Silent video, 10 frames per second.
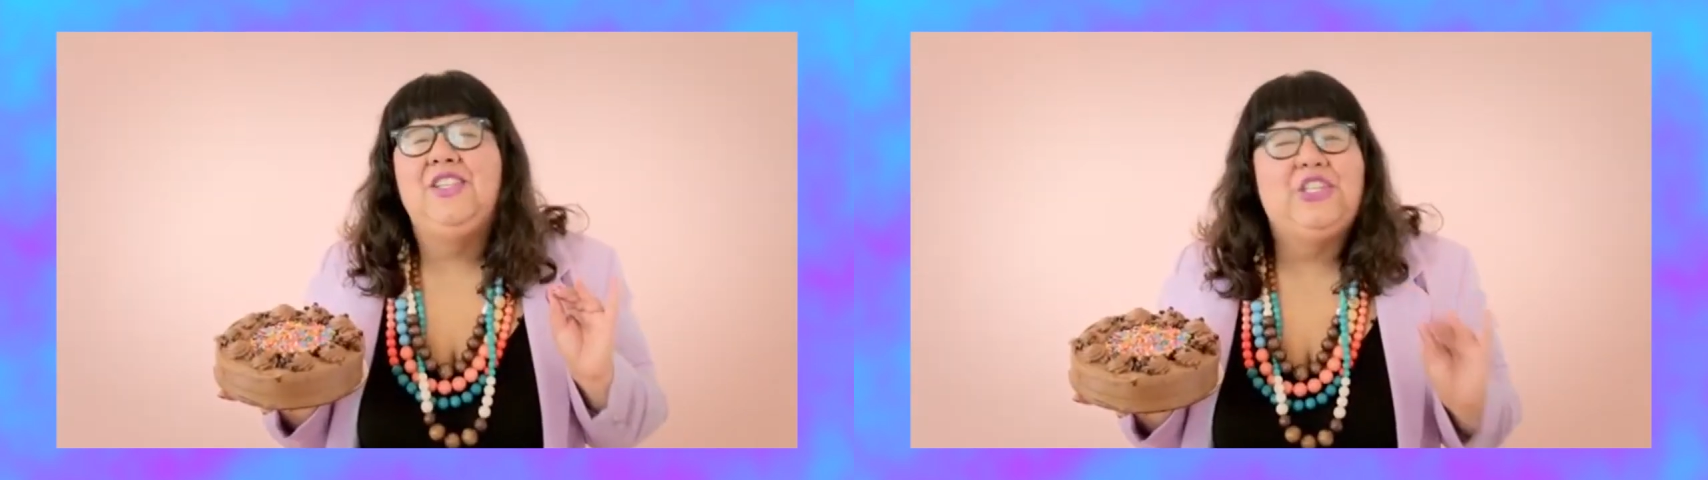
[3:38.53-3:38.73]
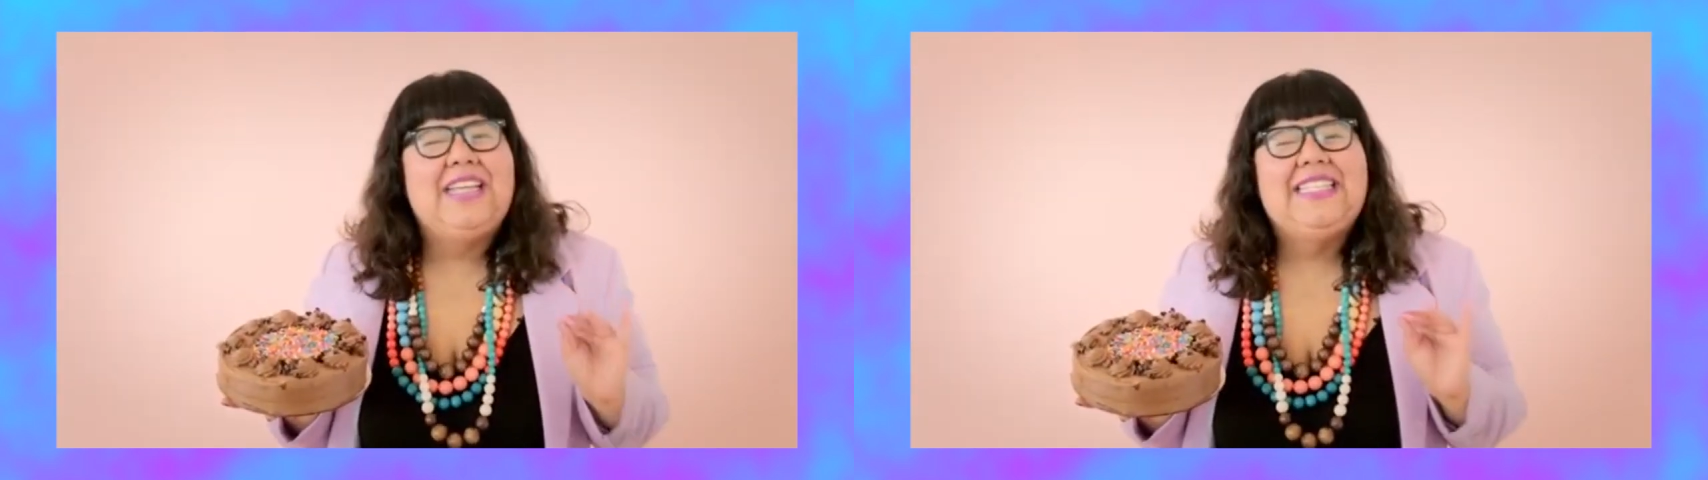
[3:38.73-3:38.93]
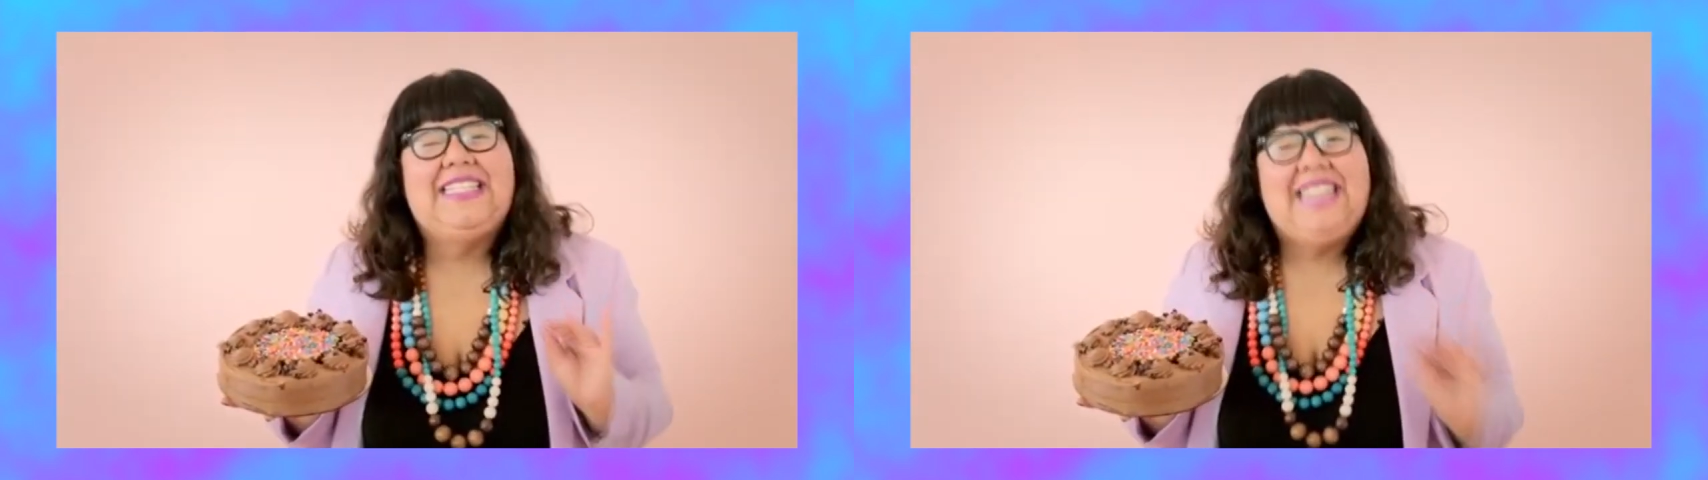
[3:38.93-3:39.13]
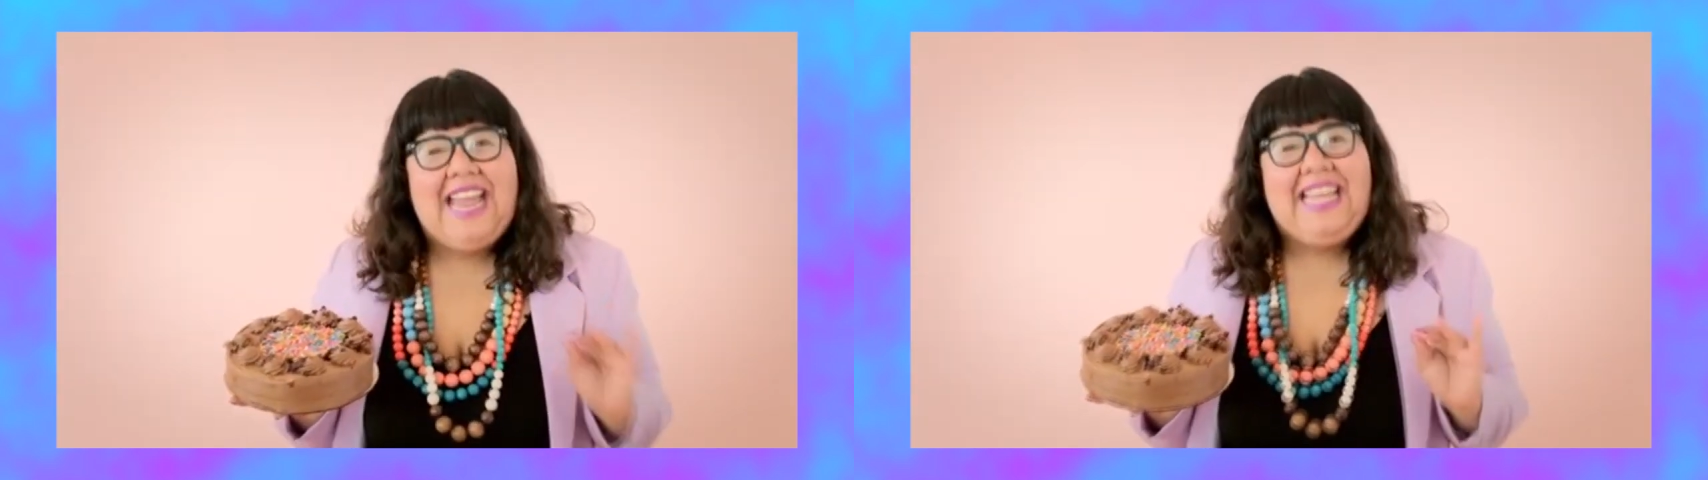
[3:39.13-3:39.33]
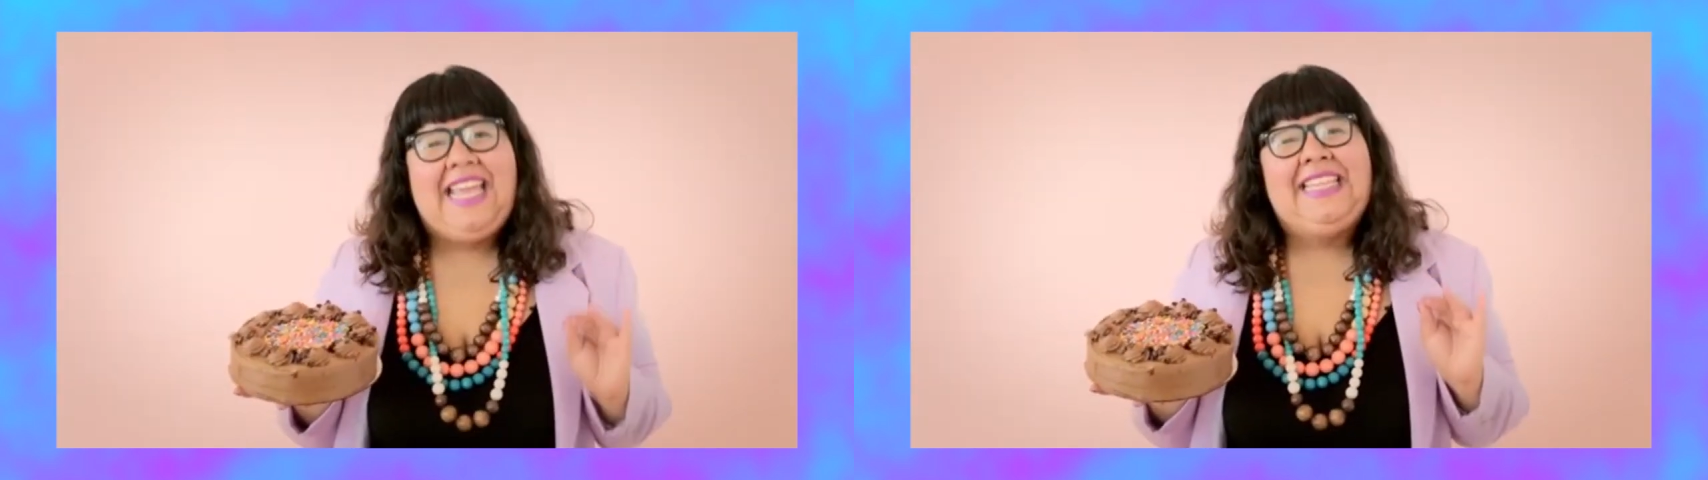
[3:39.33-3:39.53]
just
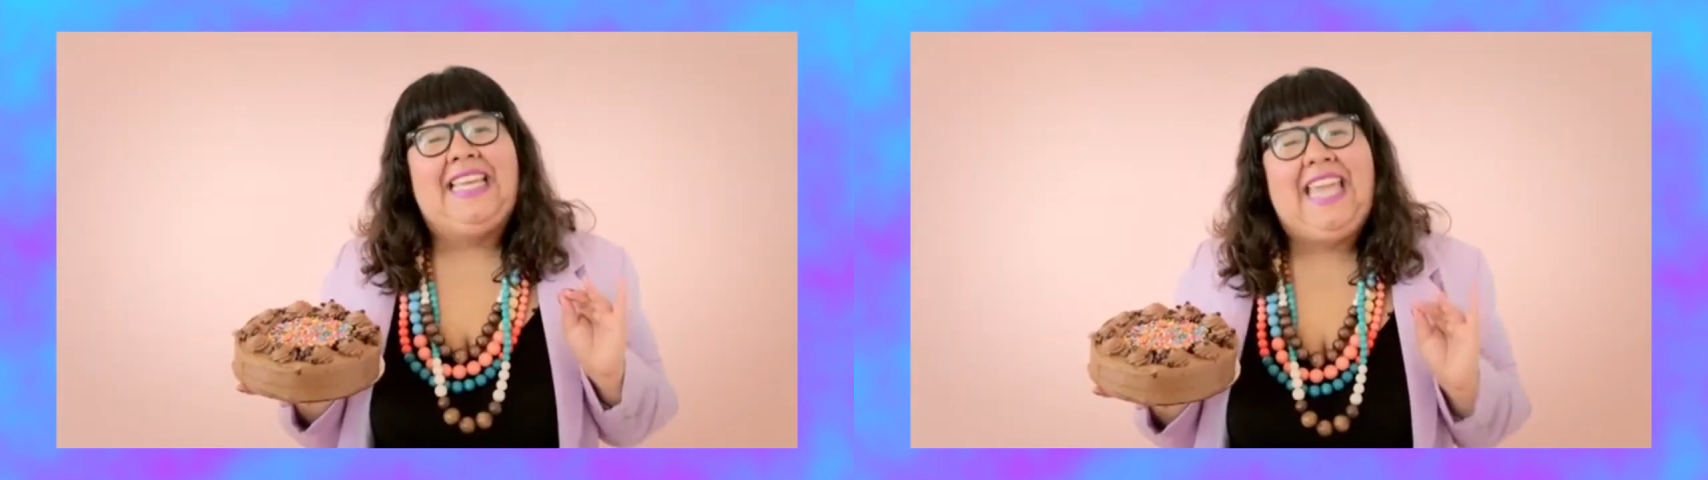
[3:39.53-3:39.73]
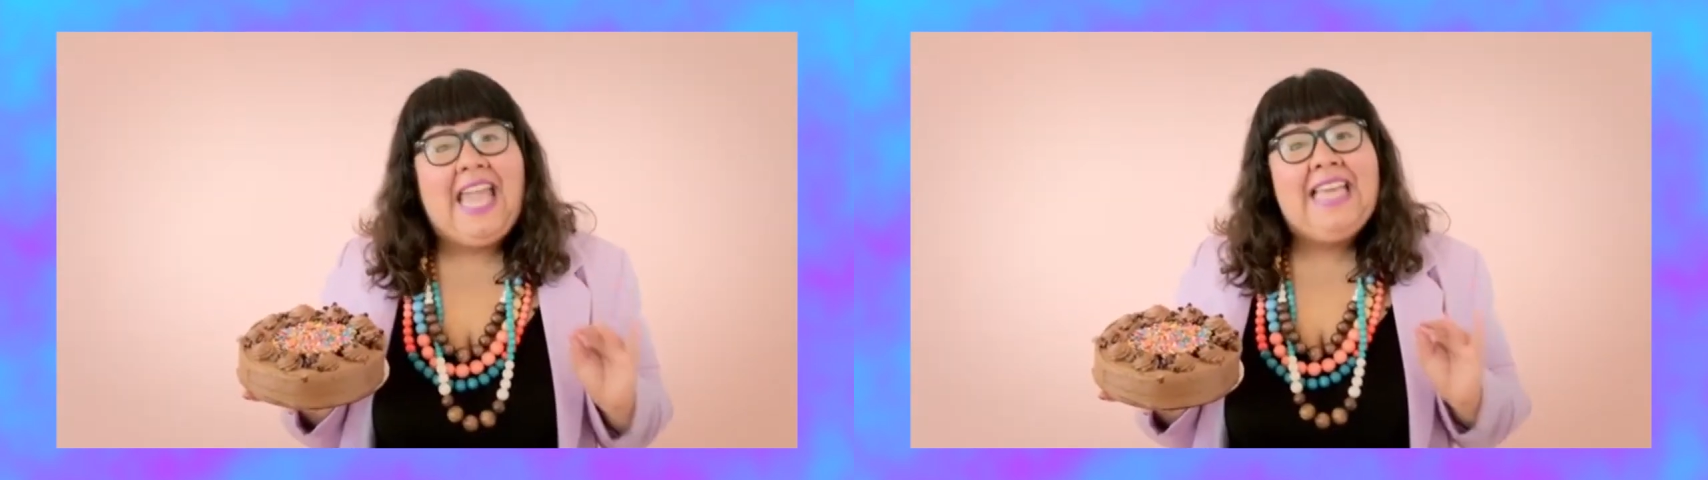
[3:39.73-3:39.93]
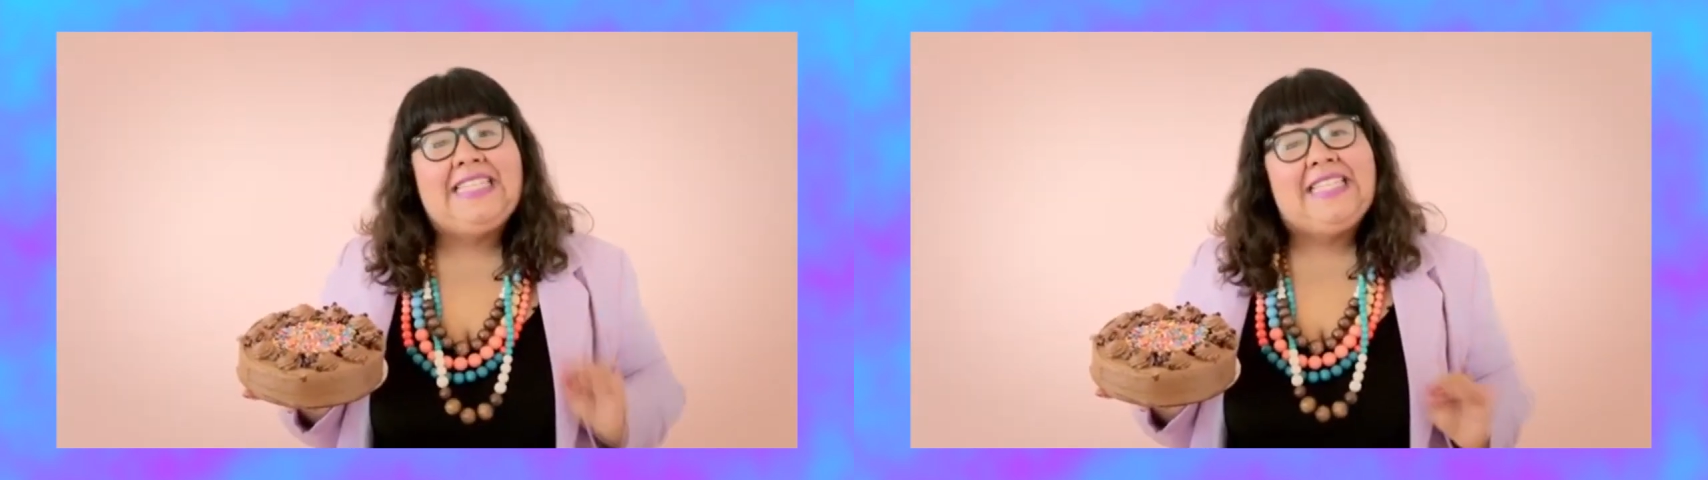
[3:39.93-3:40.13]
taking the cake